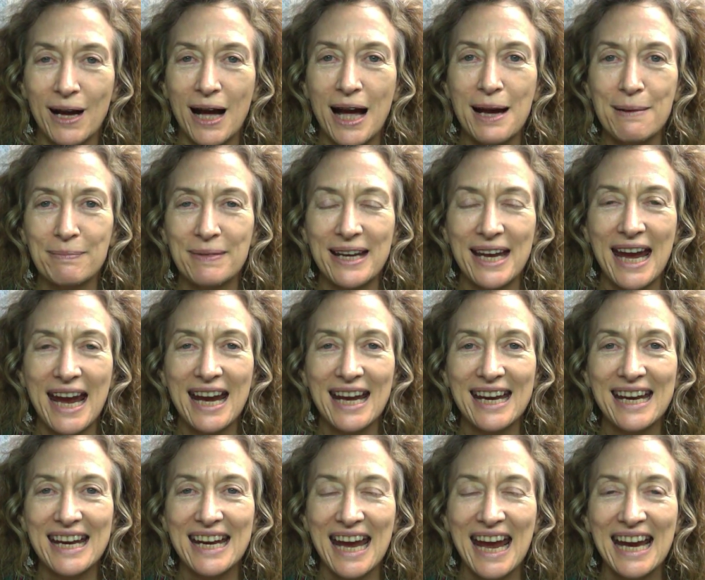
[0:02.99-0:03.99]
I'm
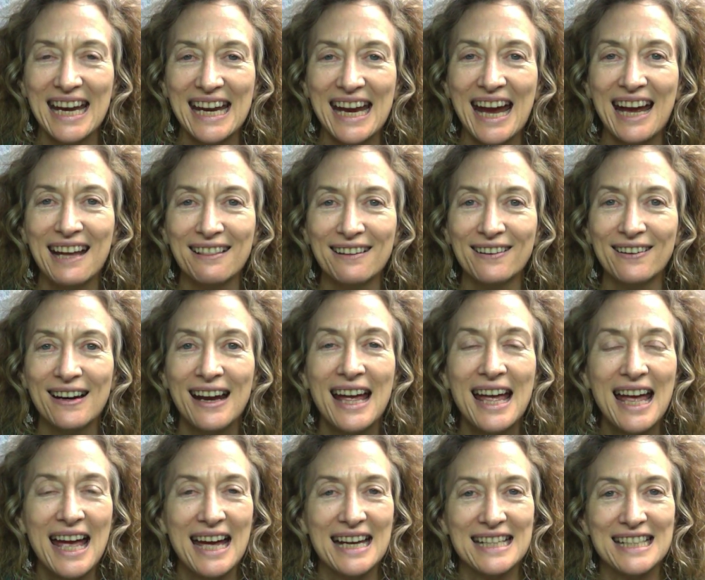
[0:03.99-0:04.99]
Katie, Katie Adler,
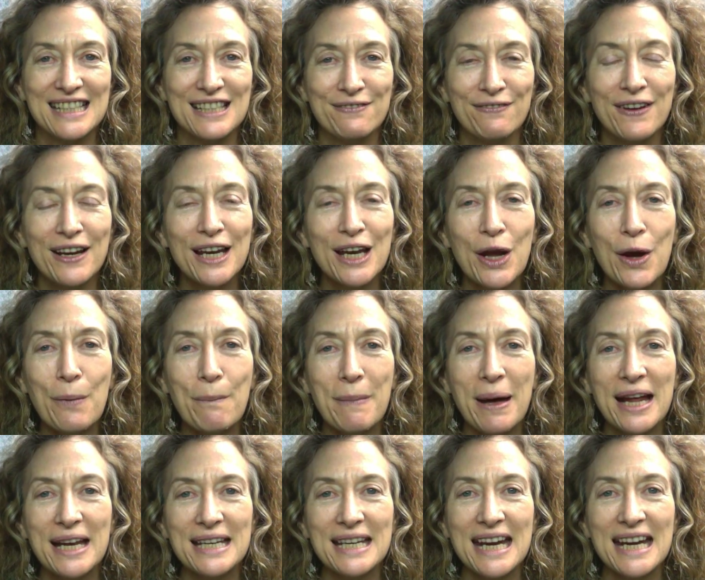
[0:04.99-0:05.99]
and it's Video
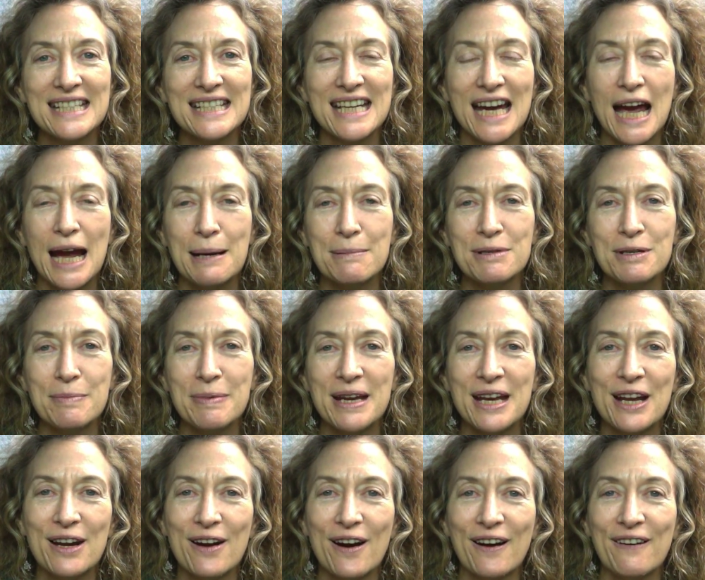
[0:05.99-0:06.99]
Monday, time to
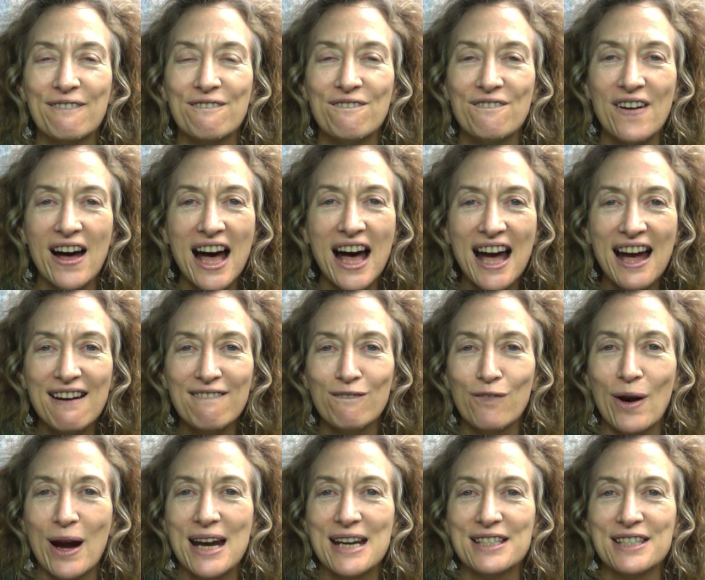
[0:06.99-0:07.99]
begin our five
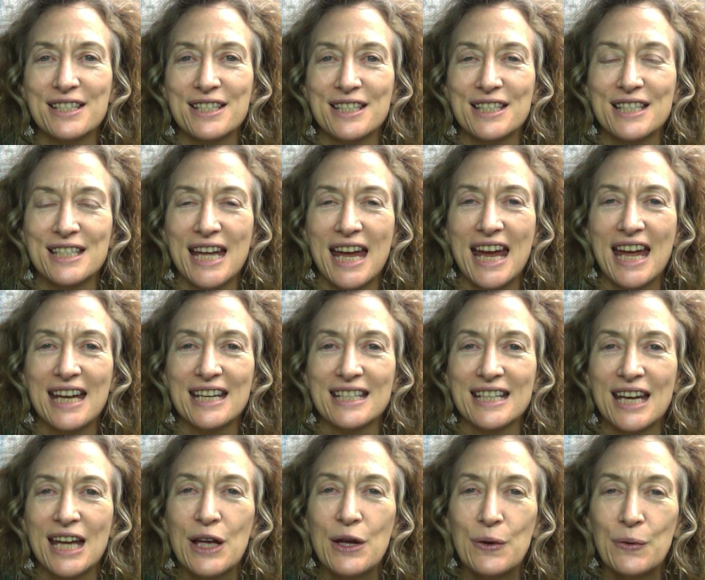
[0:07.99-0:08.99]
ways to say it
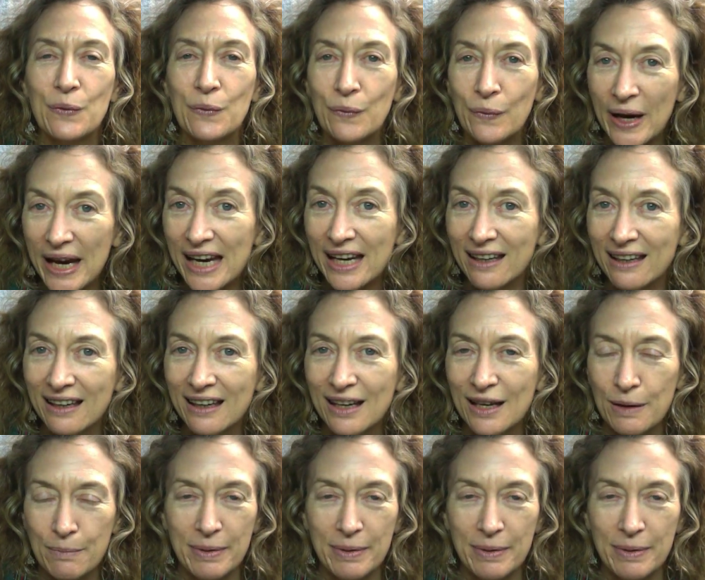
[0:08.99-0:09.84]
week,